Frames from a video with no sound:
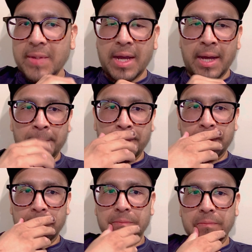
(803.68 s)
I'm
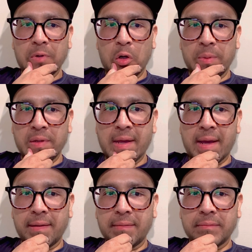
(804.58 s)
hoping
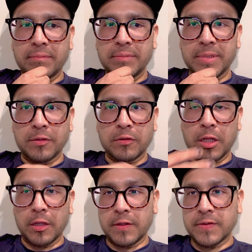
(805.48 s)
that
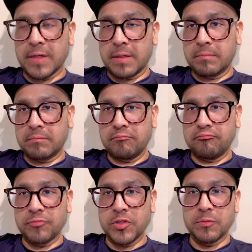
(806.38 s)
all of this kind
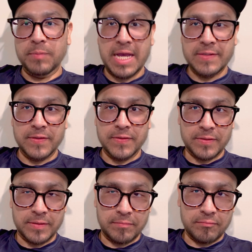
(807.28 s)
of passes
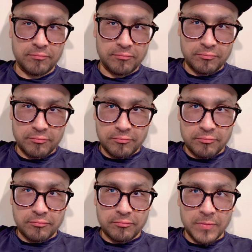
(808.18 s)
and
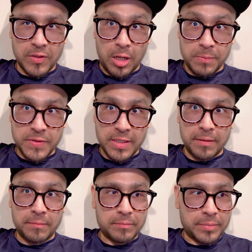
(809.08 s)
calms
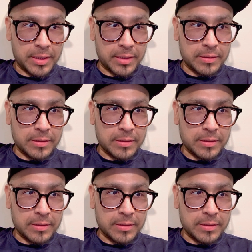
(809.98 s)
down. But